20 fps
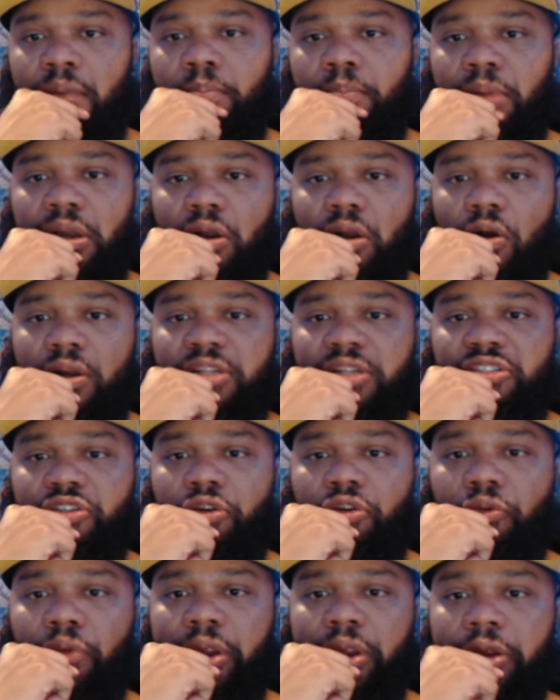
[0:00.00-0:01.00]
But on his
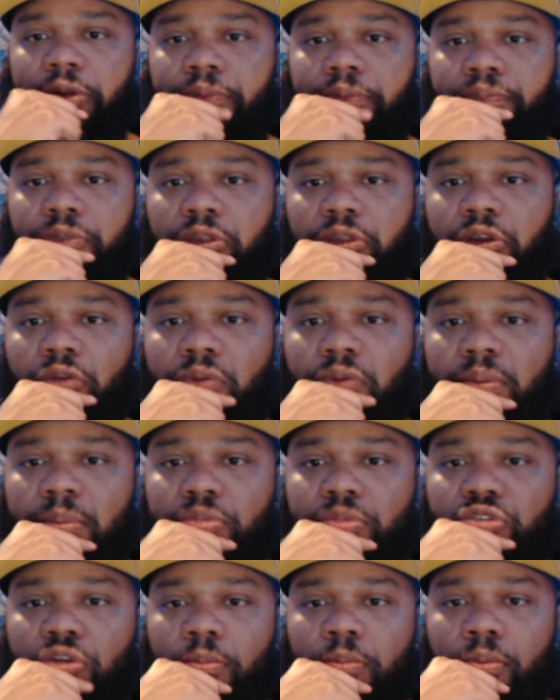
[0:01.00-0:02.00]
career,
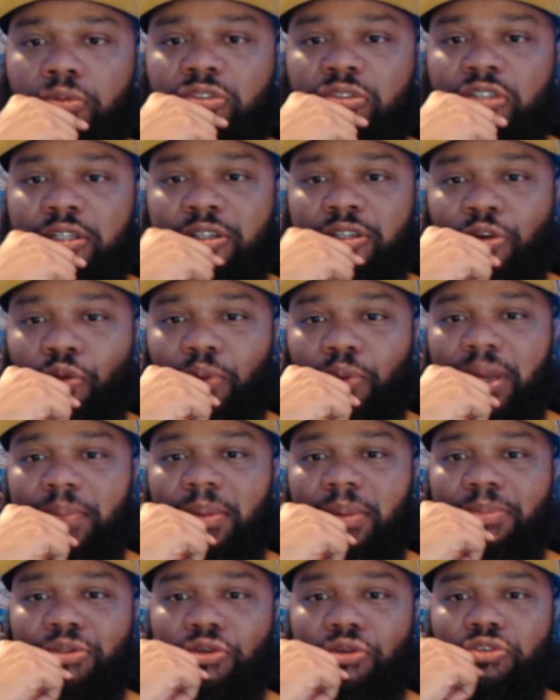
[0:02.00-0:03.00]

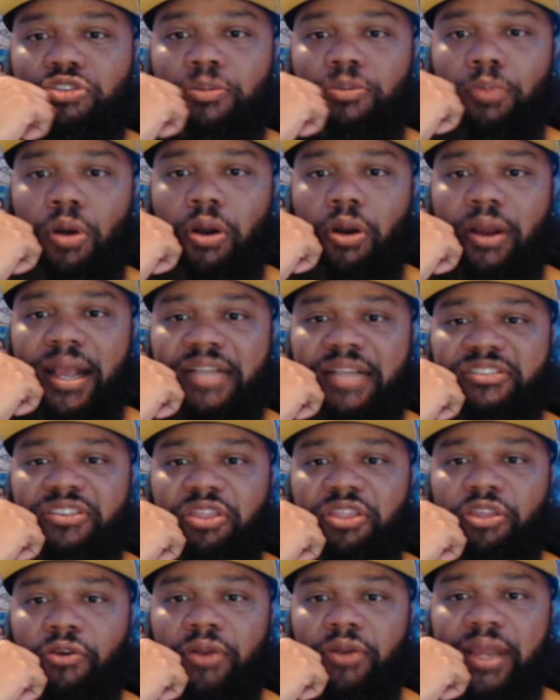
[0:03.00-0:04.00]
Kareem Abdul-Jabbar
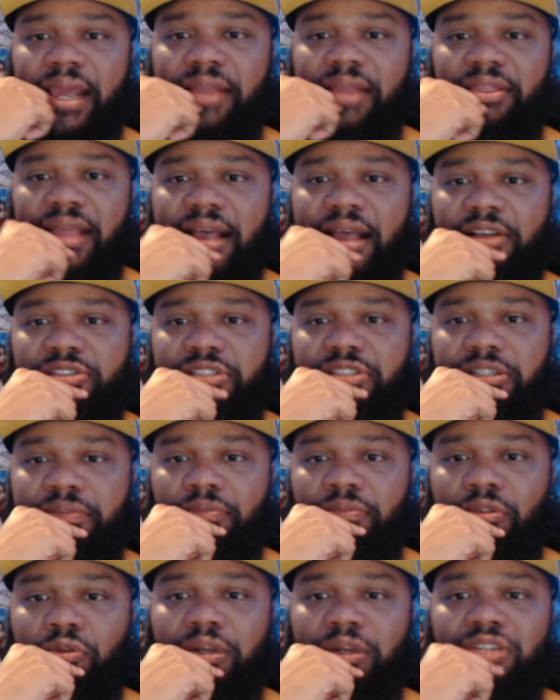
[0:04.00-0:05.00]
has
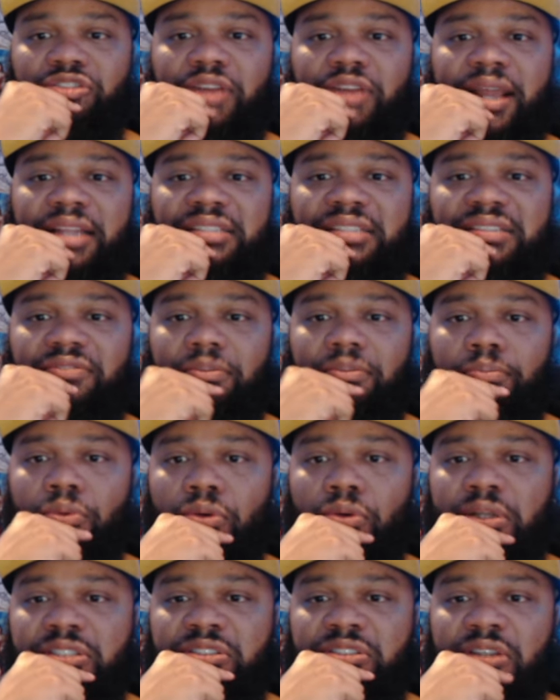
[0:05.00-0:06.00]
38,387
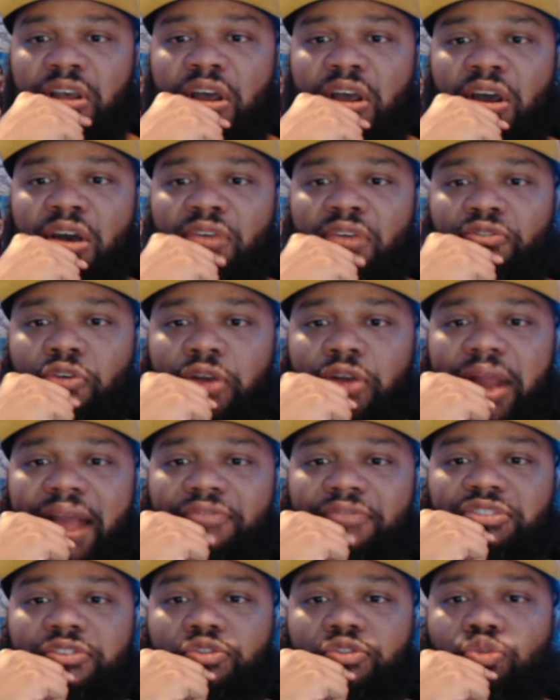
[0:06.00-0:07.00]
points for an
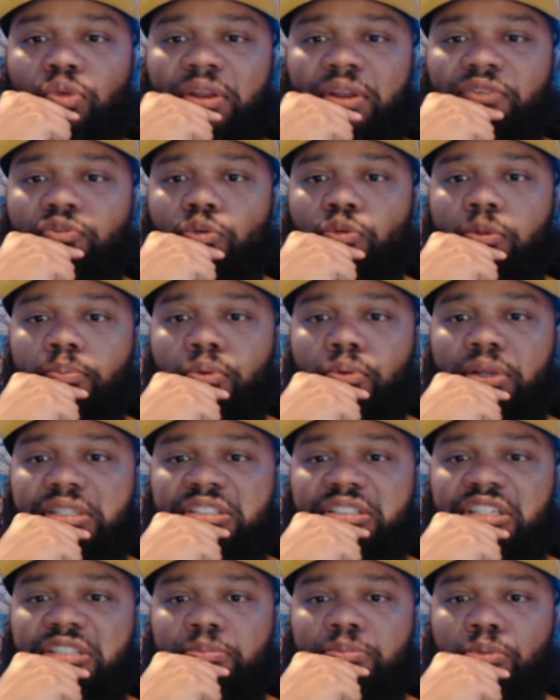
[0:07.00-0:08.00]
average of
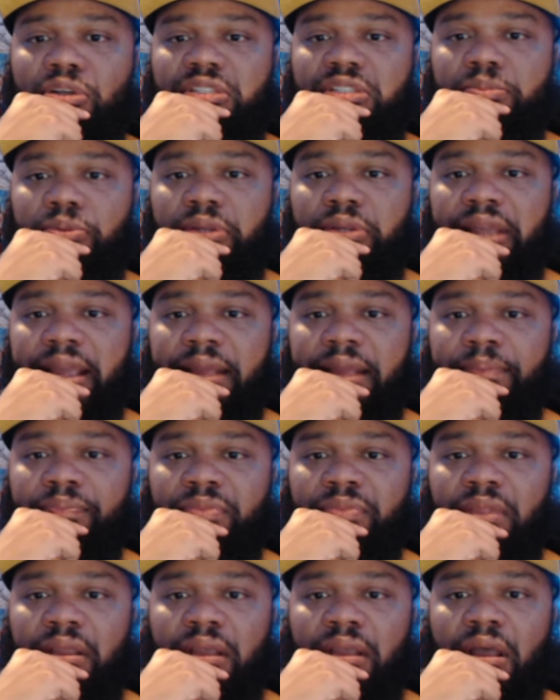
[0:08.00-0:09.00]
24.6 points per game.